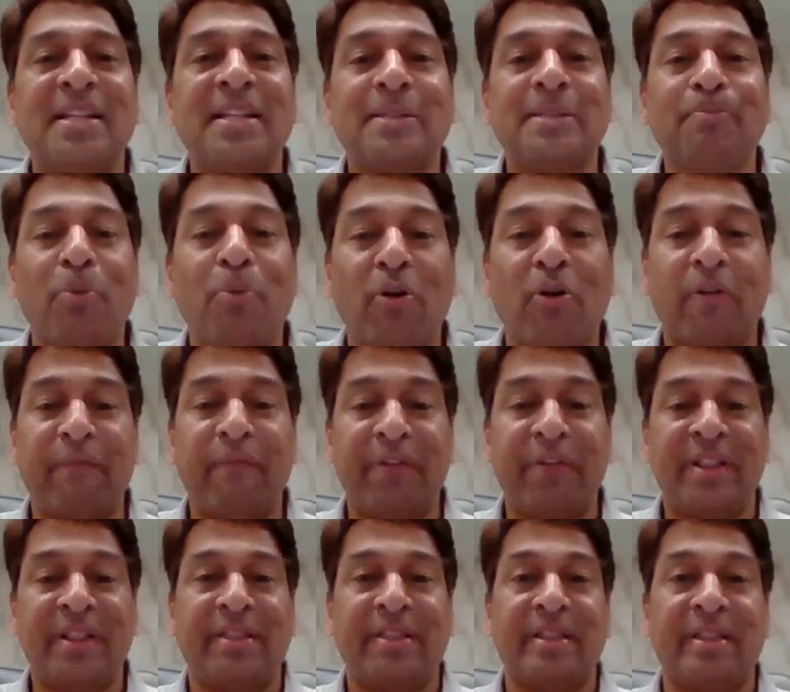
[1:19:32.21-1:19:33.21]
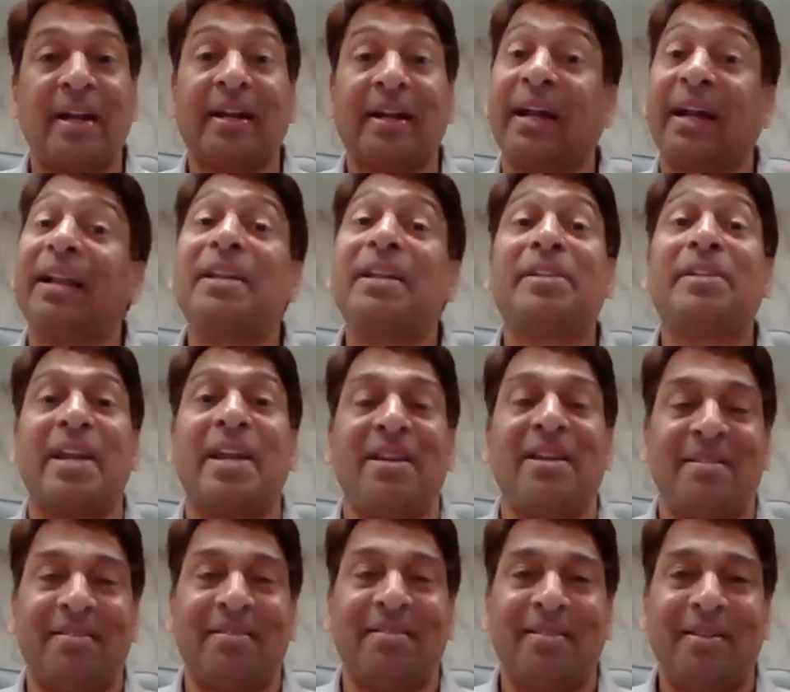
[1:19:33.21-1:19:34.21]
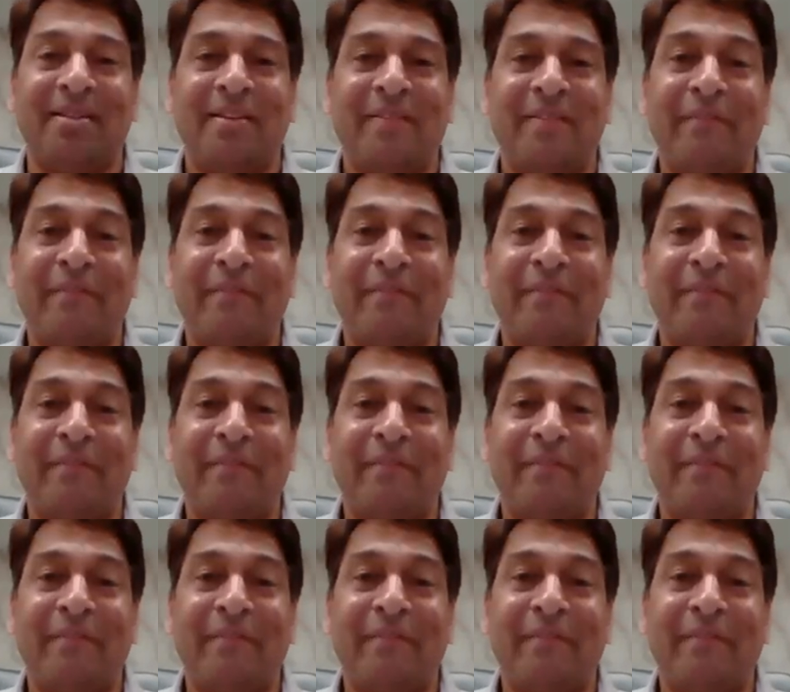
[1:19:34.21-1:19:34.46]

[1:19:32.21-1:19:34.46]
this book with the content,